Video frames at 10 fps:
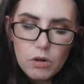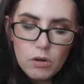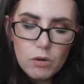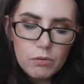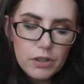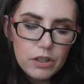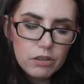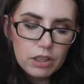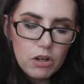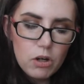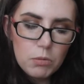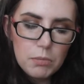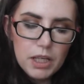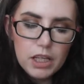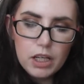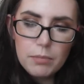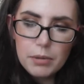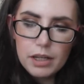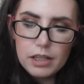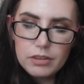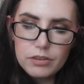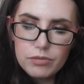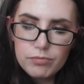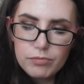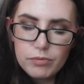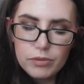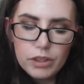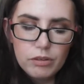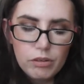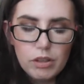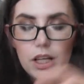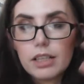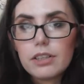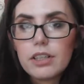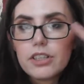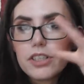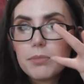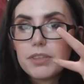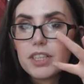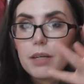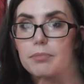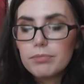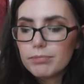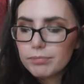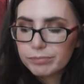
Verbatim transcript: over like all my makeup and you know it'll add a touch of something something.